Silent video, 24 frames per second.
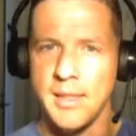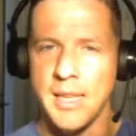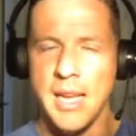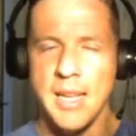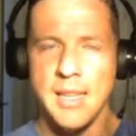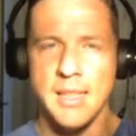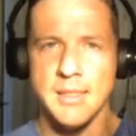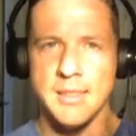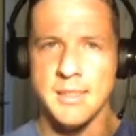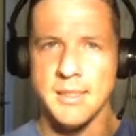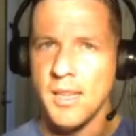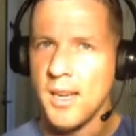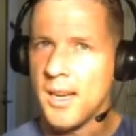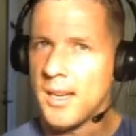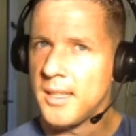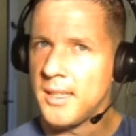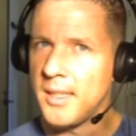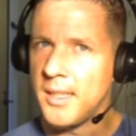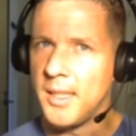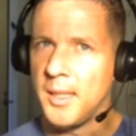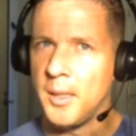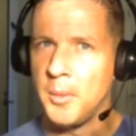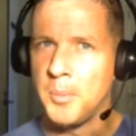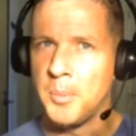That is
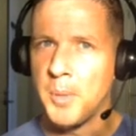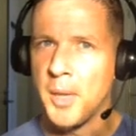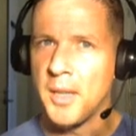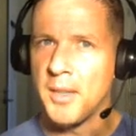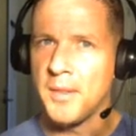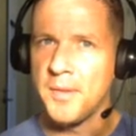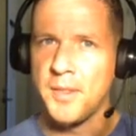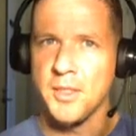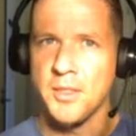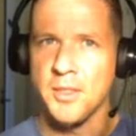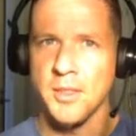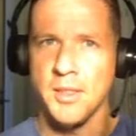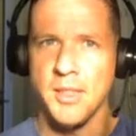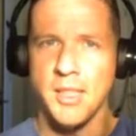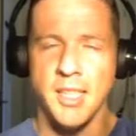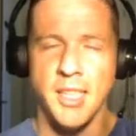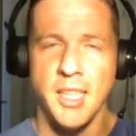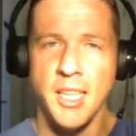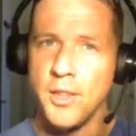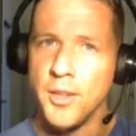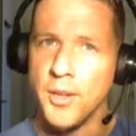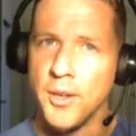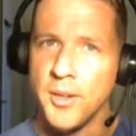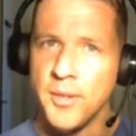not a beneficial thing
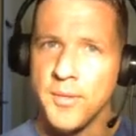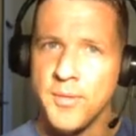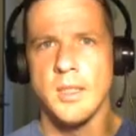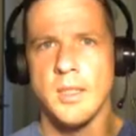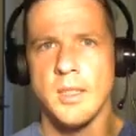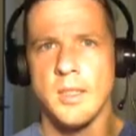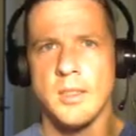either.